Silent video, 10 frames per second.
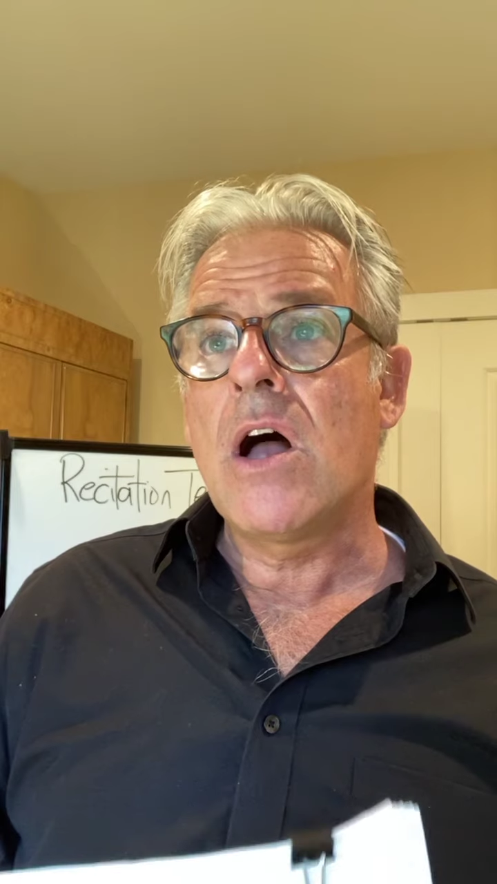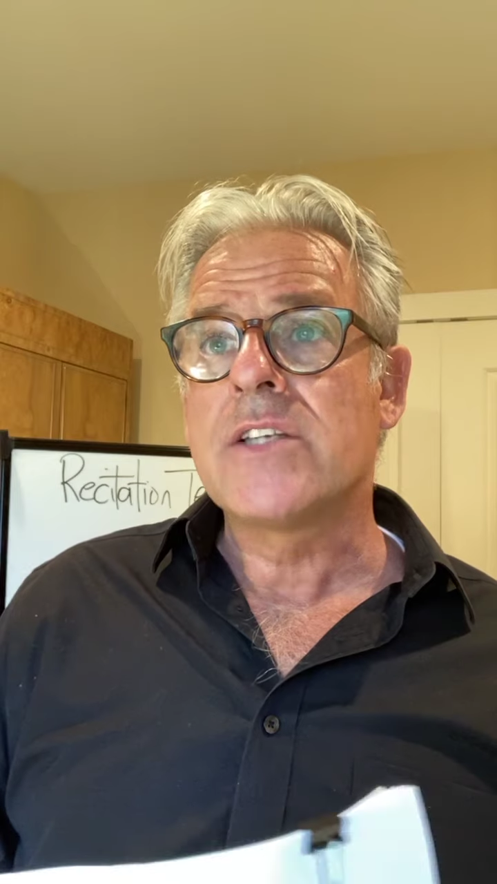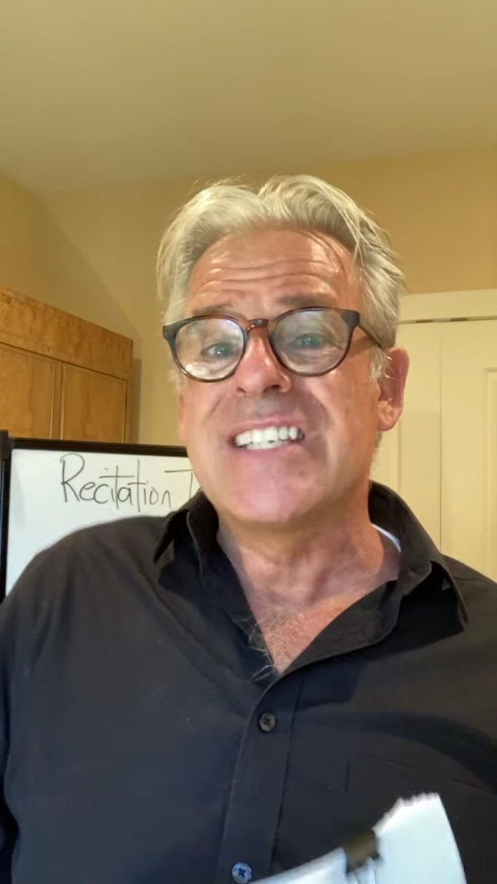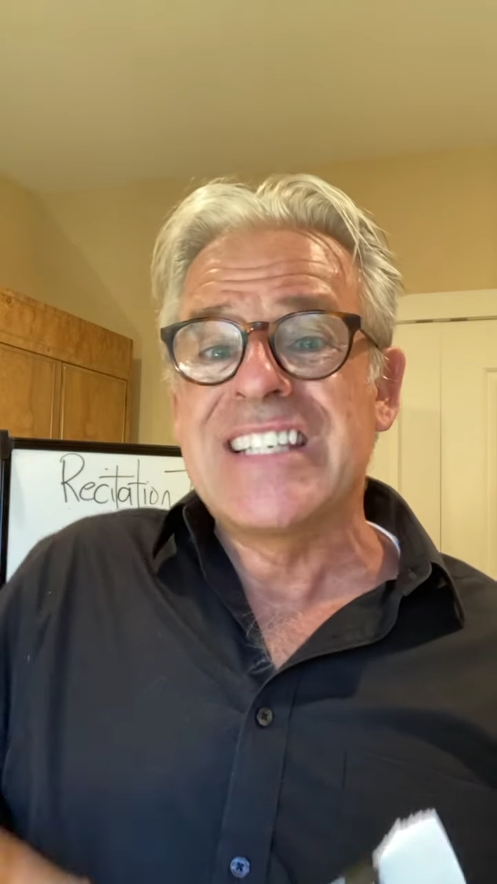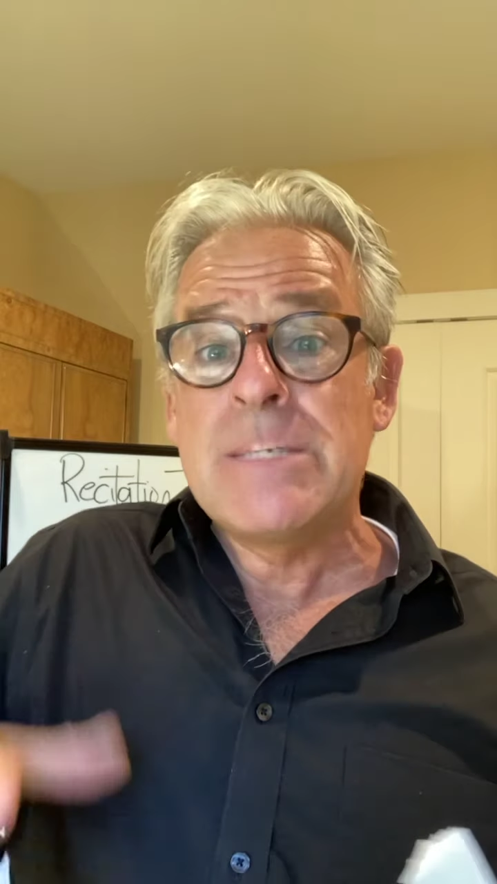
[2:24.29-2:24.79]

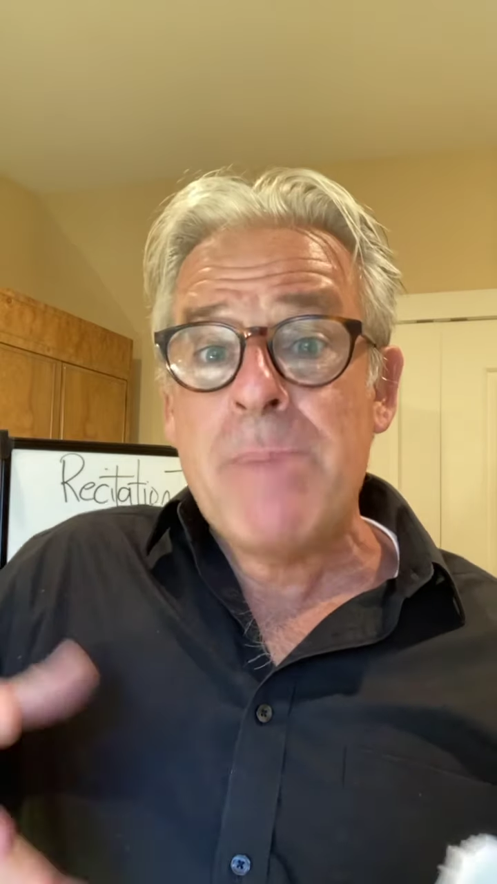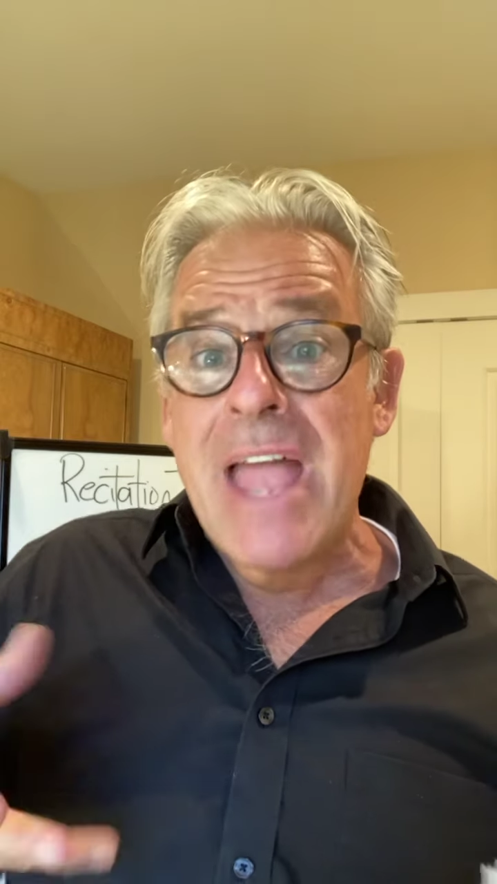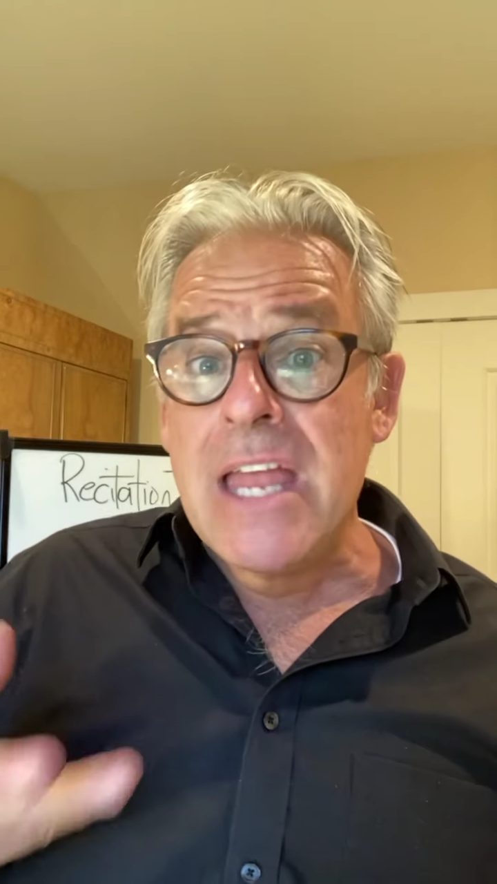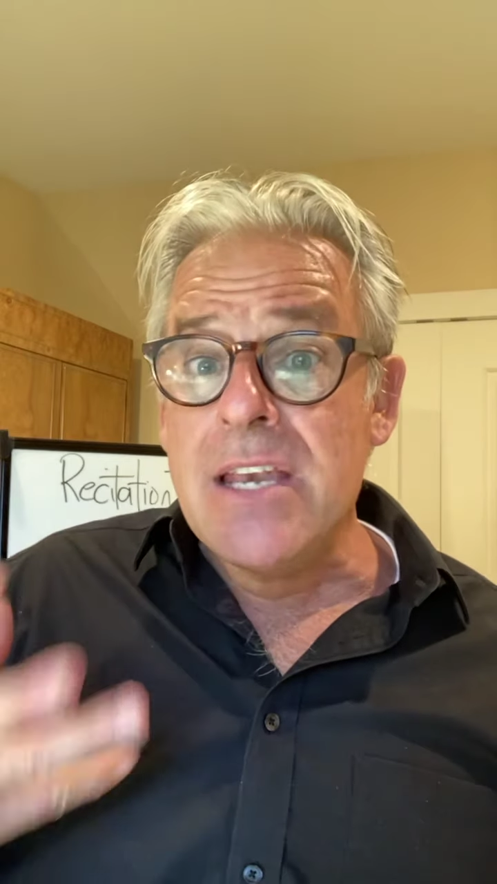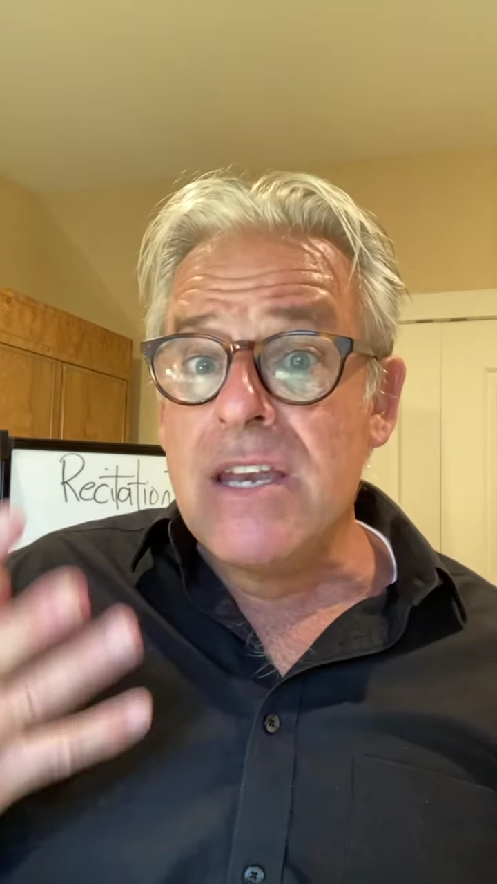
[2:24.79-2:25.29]

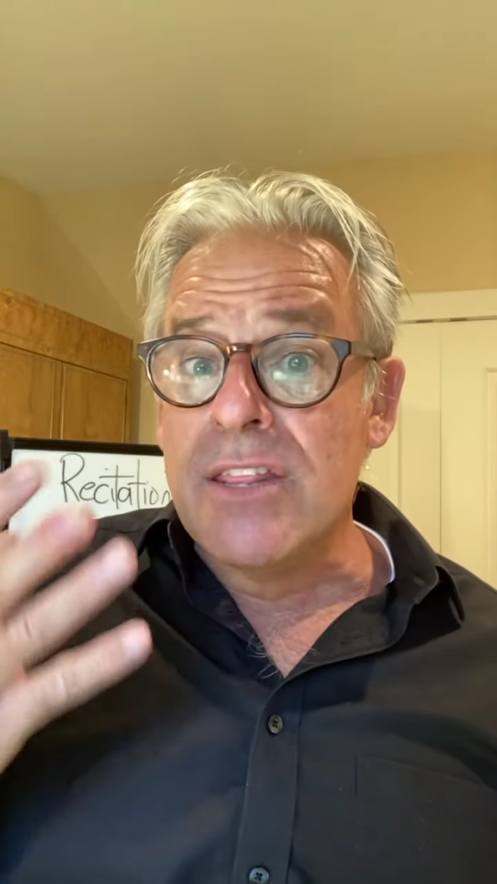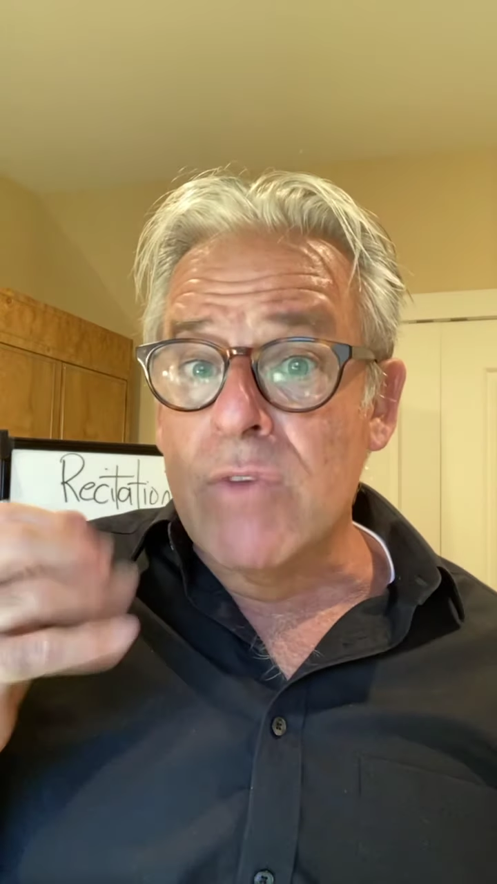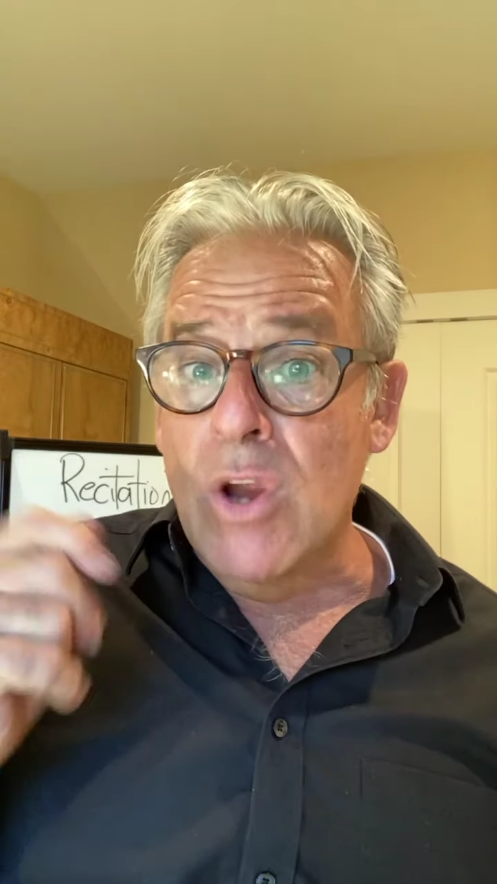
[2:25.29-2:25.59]
suspend the